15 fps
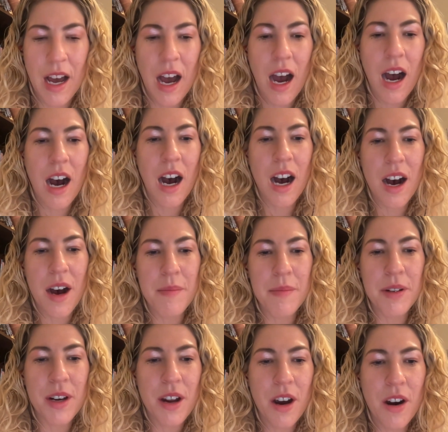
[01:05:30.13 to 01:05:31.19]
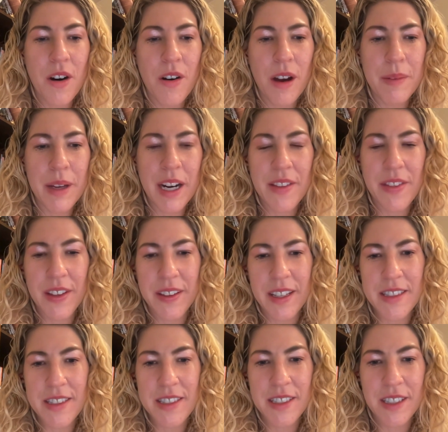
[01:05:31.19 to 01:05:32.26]
No, I mean, I think
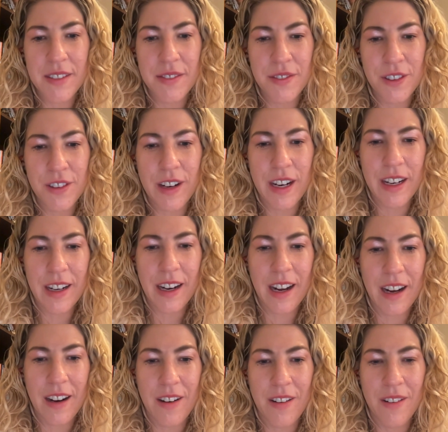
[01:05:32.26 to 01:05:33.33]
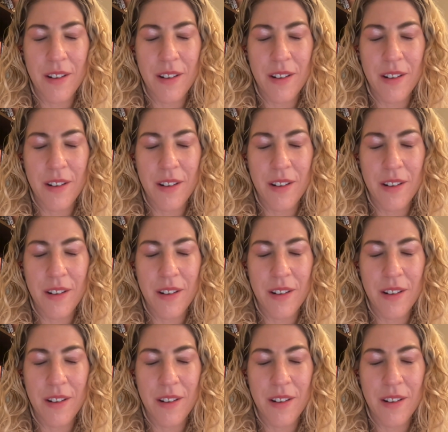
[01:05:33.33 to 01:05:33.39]
that's good for right now.